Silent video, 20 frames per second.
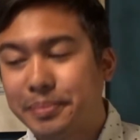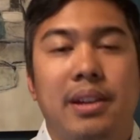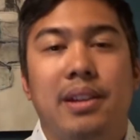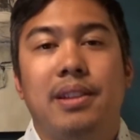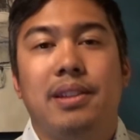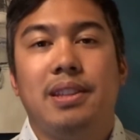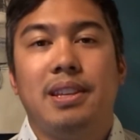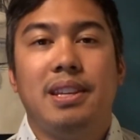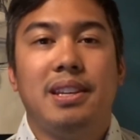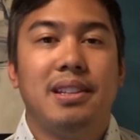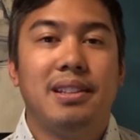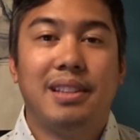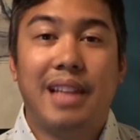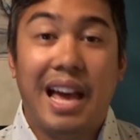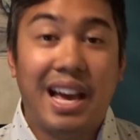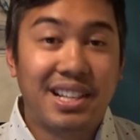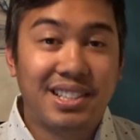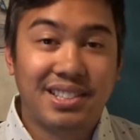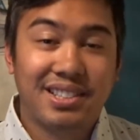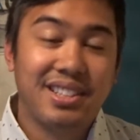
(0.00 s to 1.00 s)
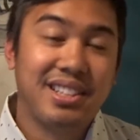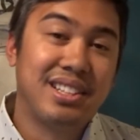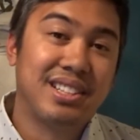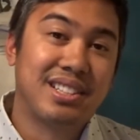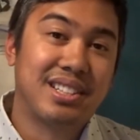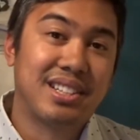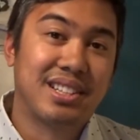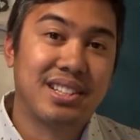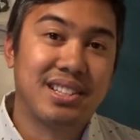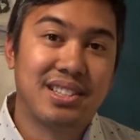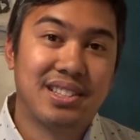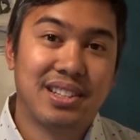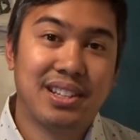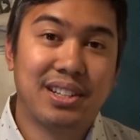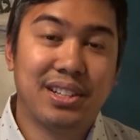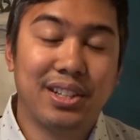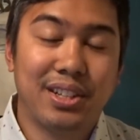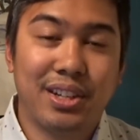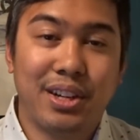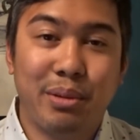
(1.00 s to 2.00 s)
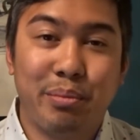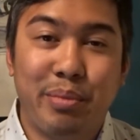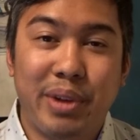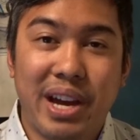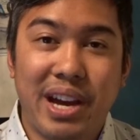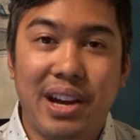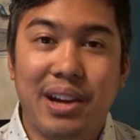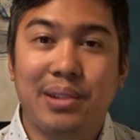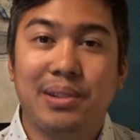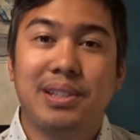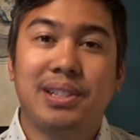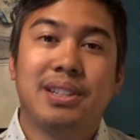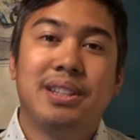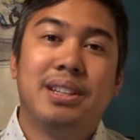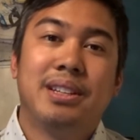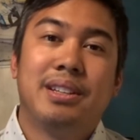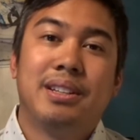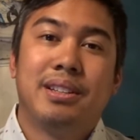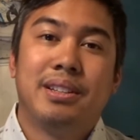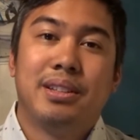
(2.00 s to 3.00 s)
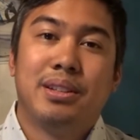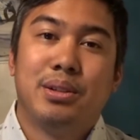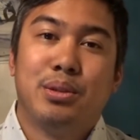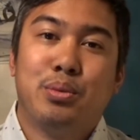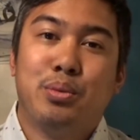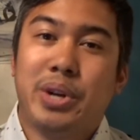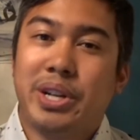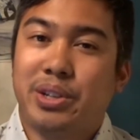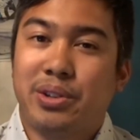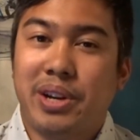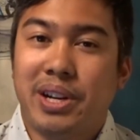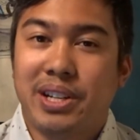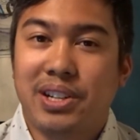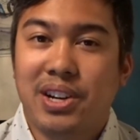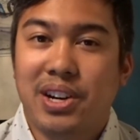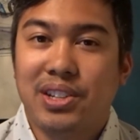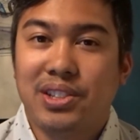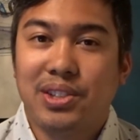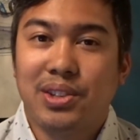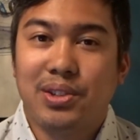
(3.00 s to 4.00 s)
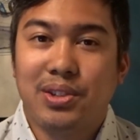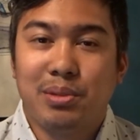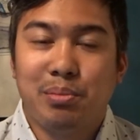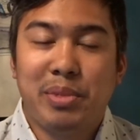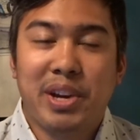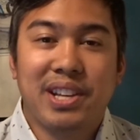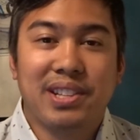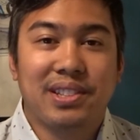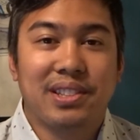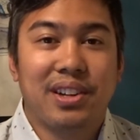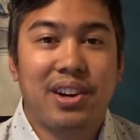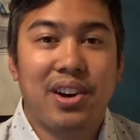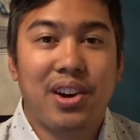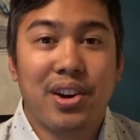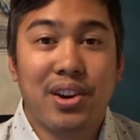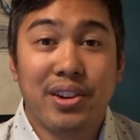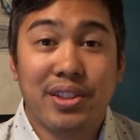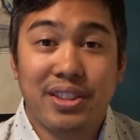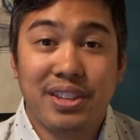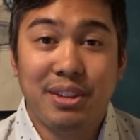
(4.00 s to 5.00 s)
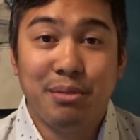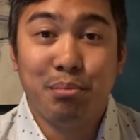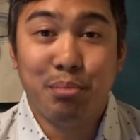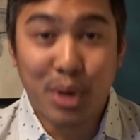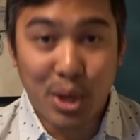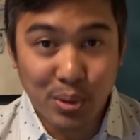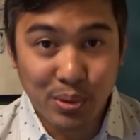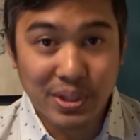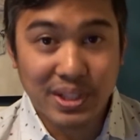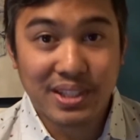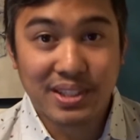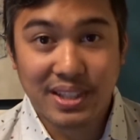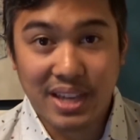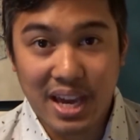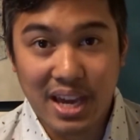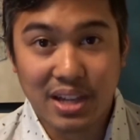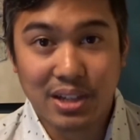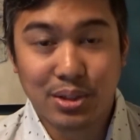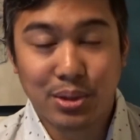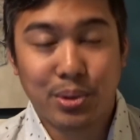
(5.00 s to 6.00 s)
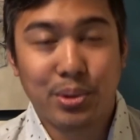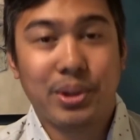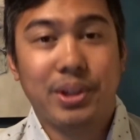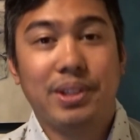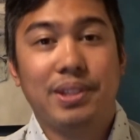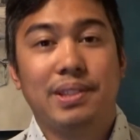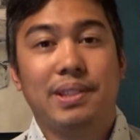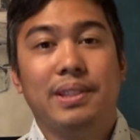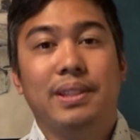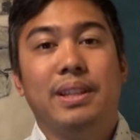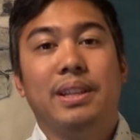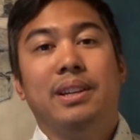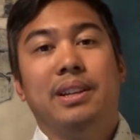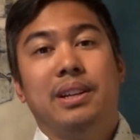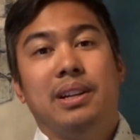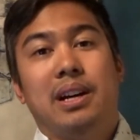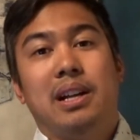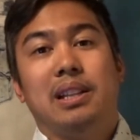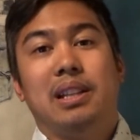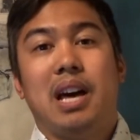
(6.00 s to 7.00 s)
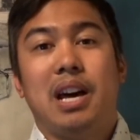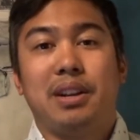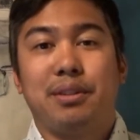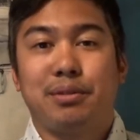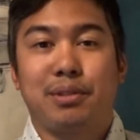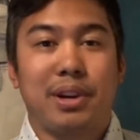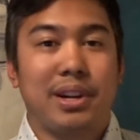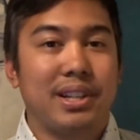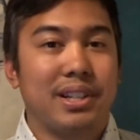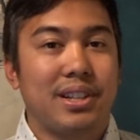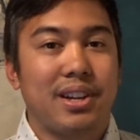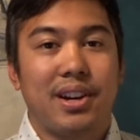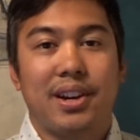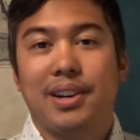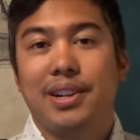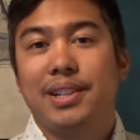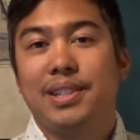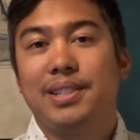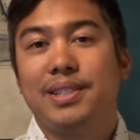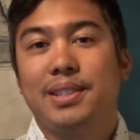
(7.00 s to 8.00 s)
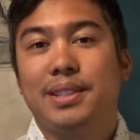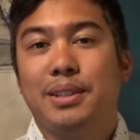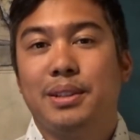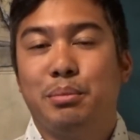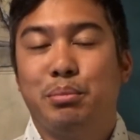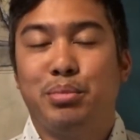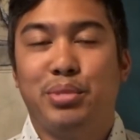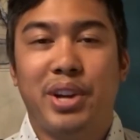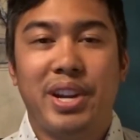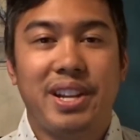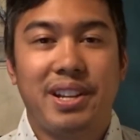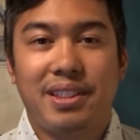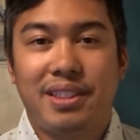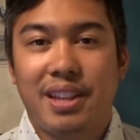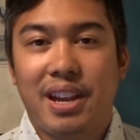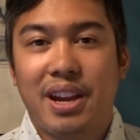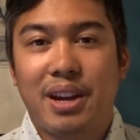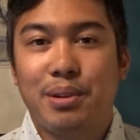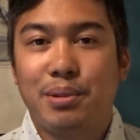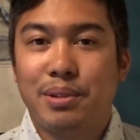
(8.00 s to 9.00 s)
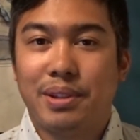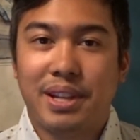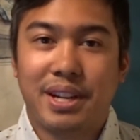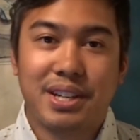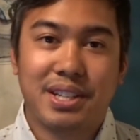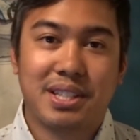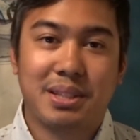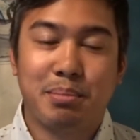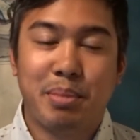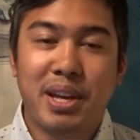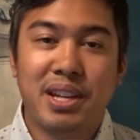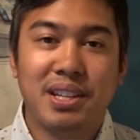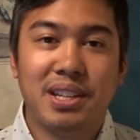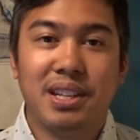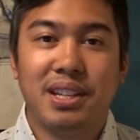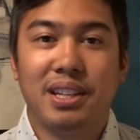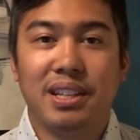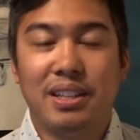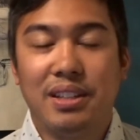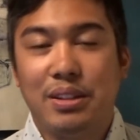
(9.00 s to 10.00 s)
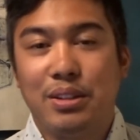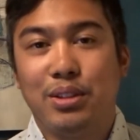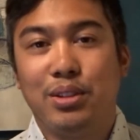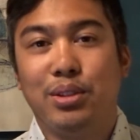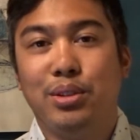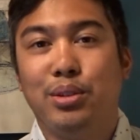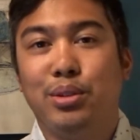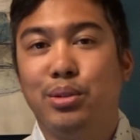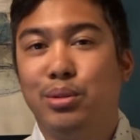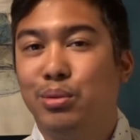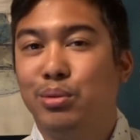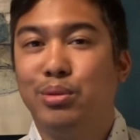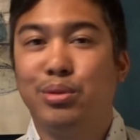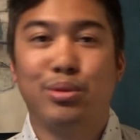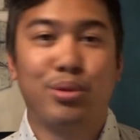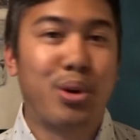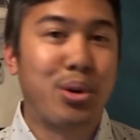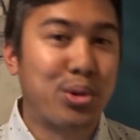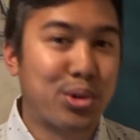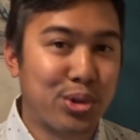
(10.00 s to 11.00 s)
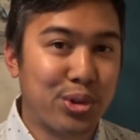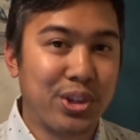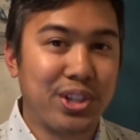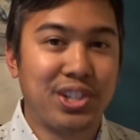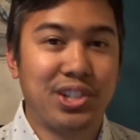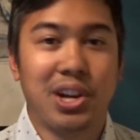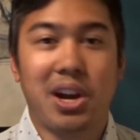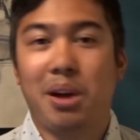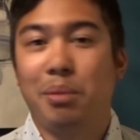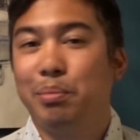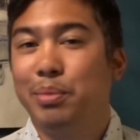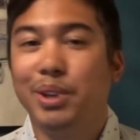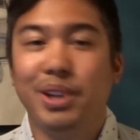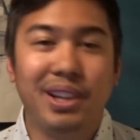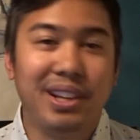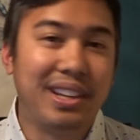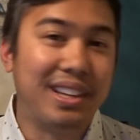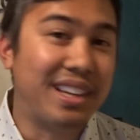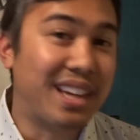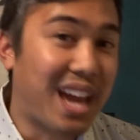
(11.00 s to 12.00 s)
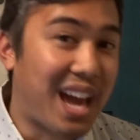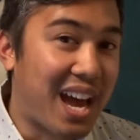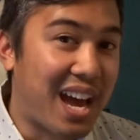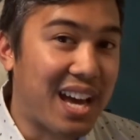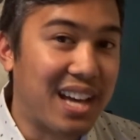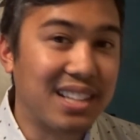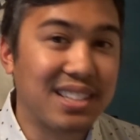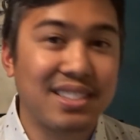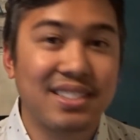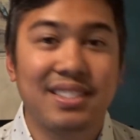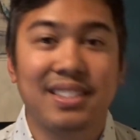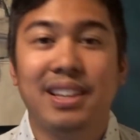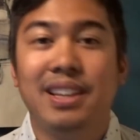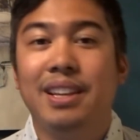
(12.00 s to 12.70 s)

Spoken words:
The last thing to consider about what credit cards suit you best are the bonus categories. A lot of credit cards break down their spending into grocery shopping, gas,